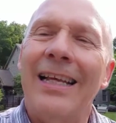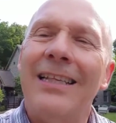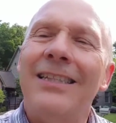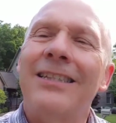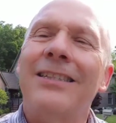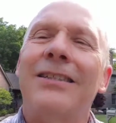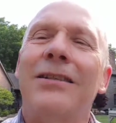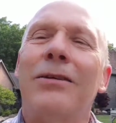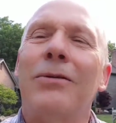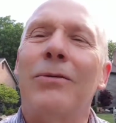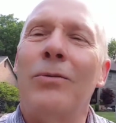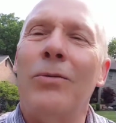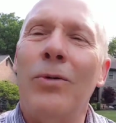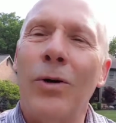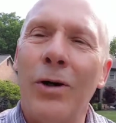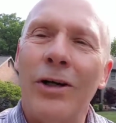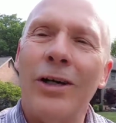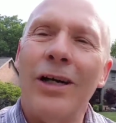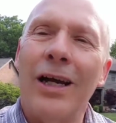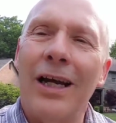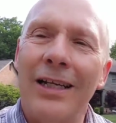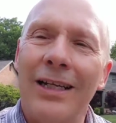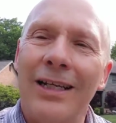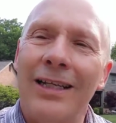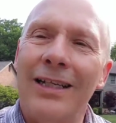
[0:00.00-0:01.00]
Let's
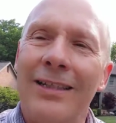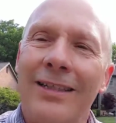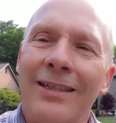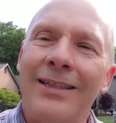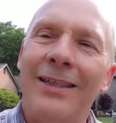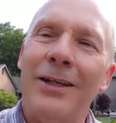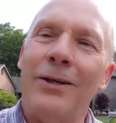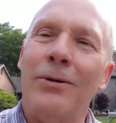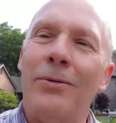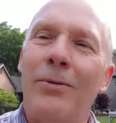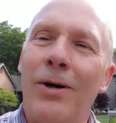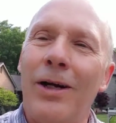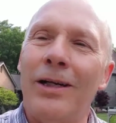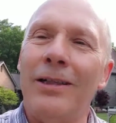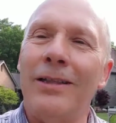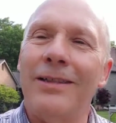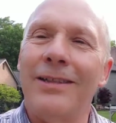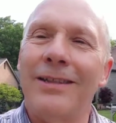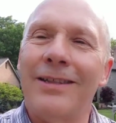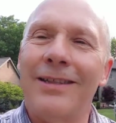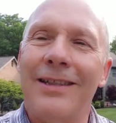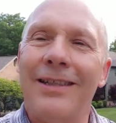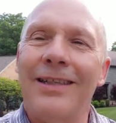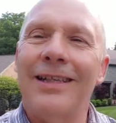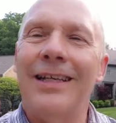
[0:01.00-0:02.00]
work on this, dear
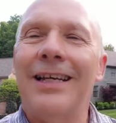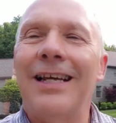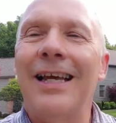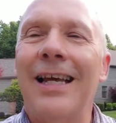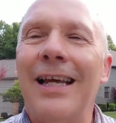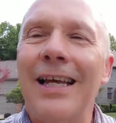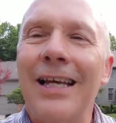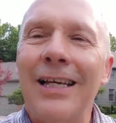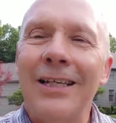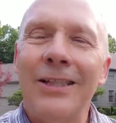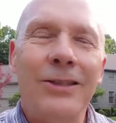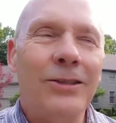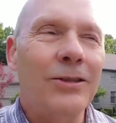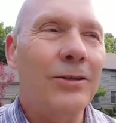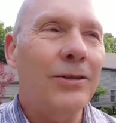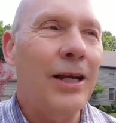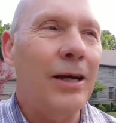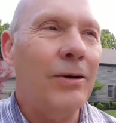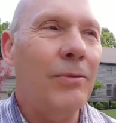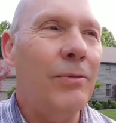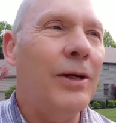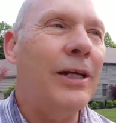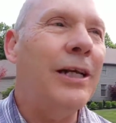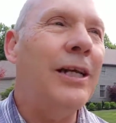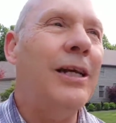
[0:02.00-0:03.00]
ones, so
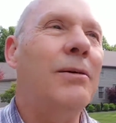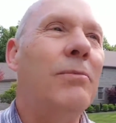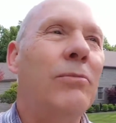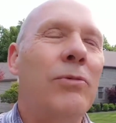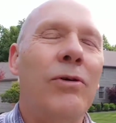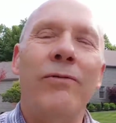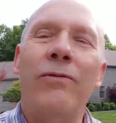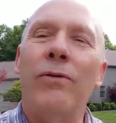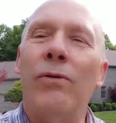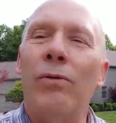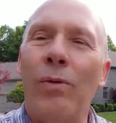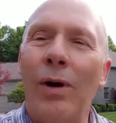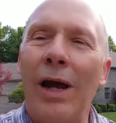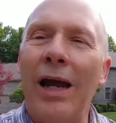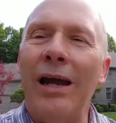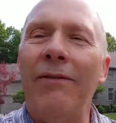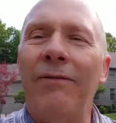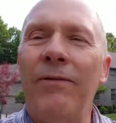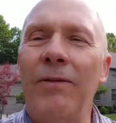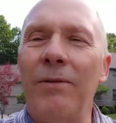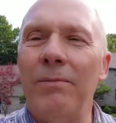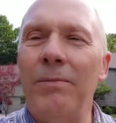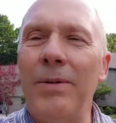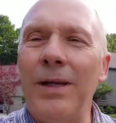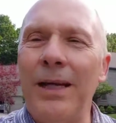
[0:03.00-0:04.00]
that we can move
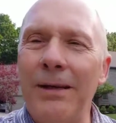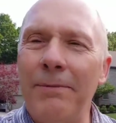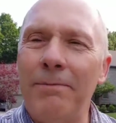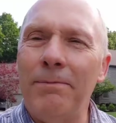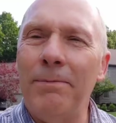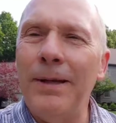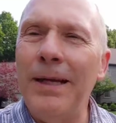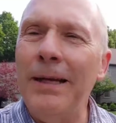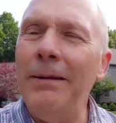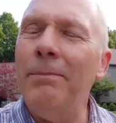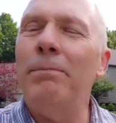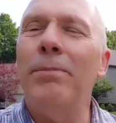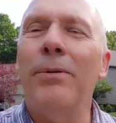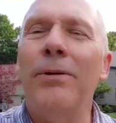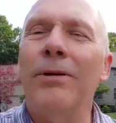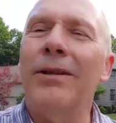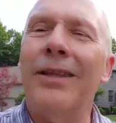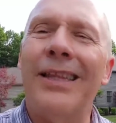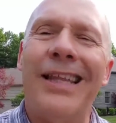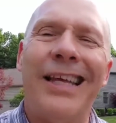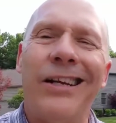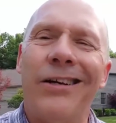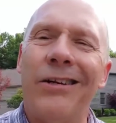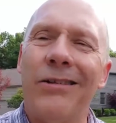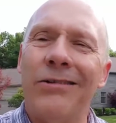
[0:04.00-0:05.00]
away from being
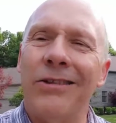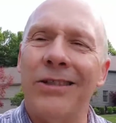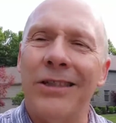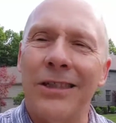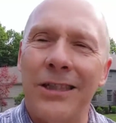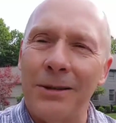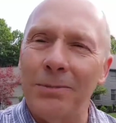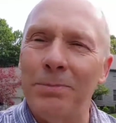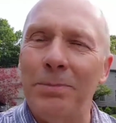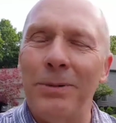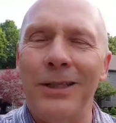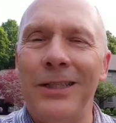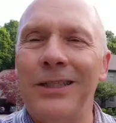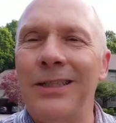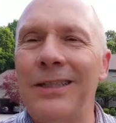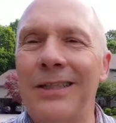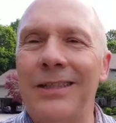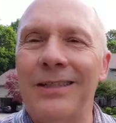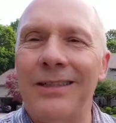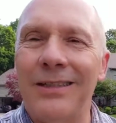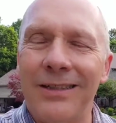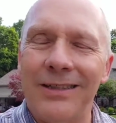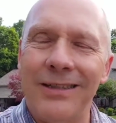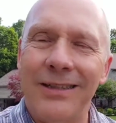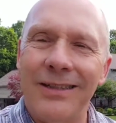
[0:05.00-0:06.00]
people that are
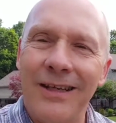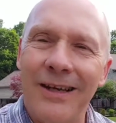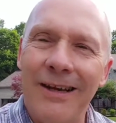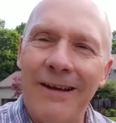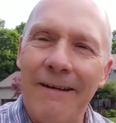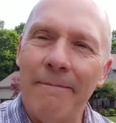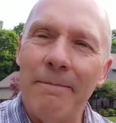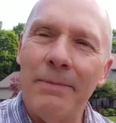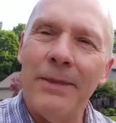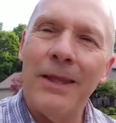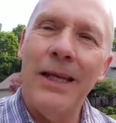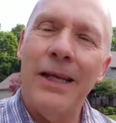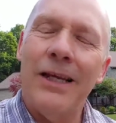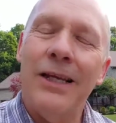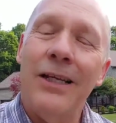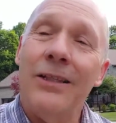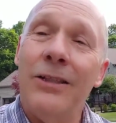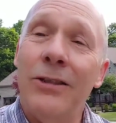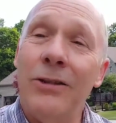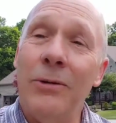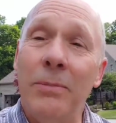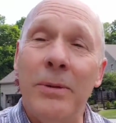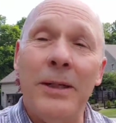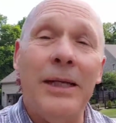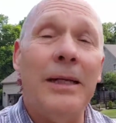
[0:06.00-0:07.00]
suspicious
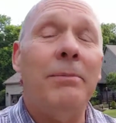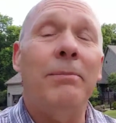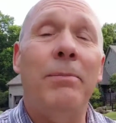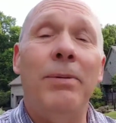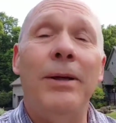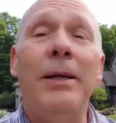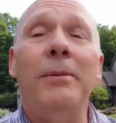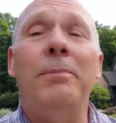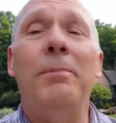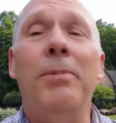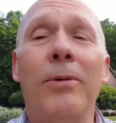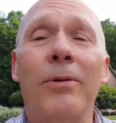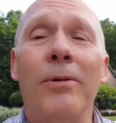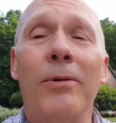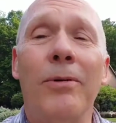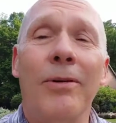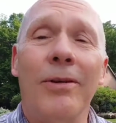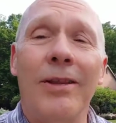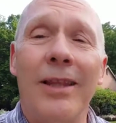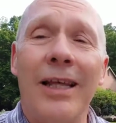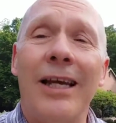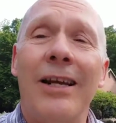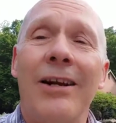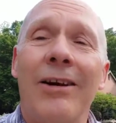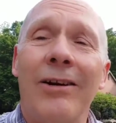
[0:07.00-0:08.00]
to being
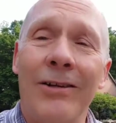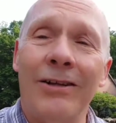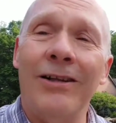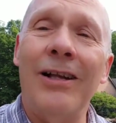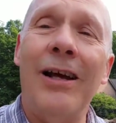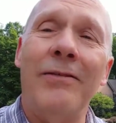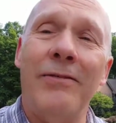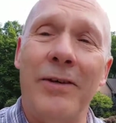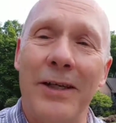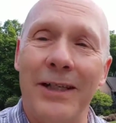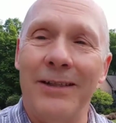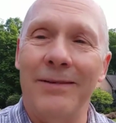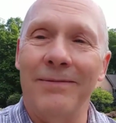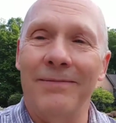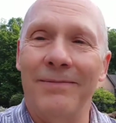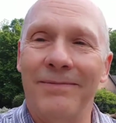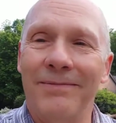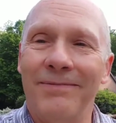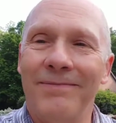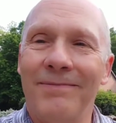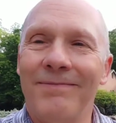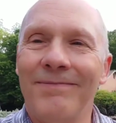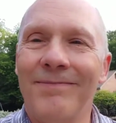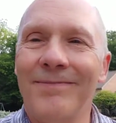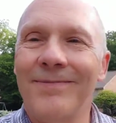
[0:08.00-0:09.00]
people that are loving.
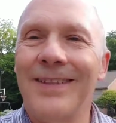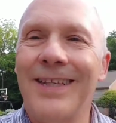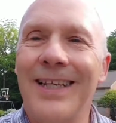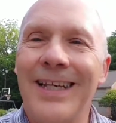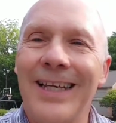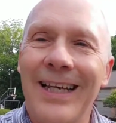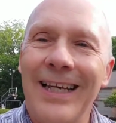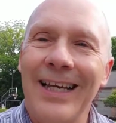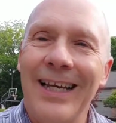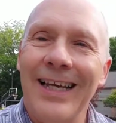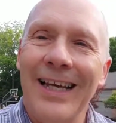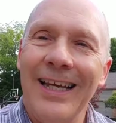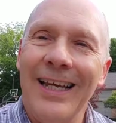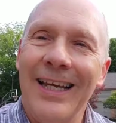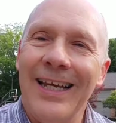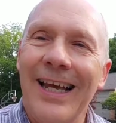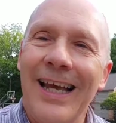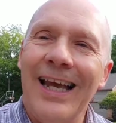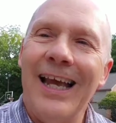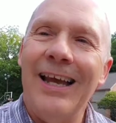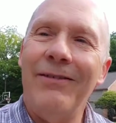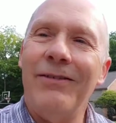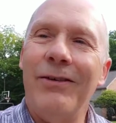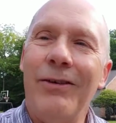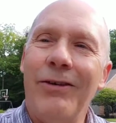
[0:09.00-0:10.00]

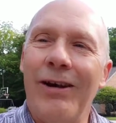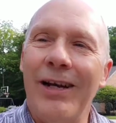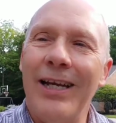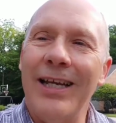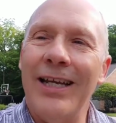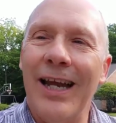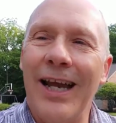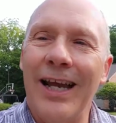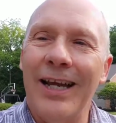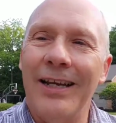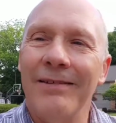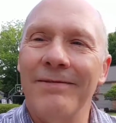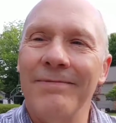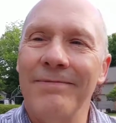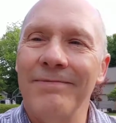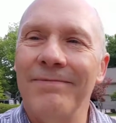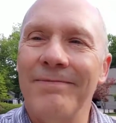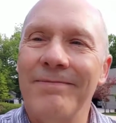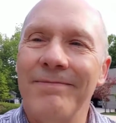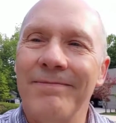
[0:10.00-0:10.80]
Have a great day.